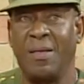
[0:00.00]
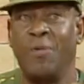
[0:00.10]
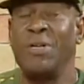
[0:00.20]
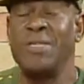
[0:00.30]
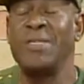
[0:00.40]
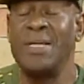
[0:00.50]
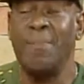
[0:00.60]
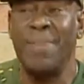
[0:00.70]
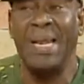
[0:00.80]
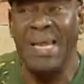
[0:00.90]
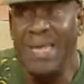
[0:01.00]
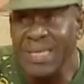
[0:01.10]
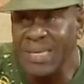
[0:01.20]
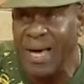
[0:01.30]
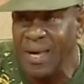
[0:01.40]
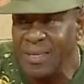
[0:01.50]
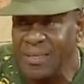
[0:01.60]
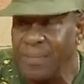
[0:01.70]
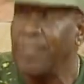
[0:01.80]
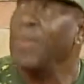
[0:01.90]
the riches that Belize
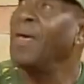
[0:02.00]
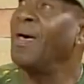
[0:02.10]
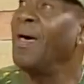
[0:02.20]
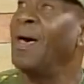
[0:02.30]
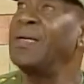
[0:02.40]
has. Mm -hmm.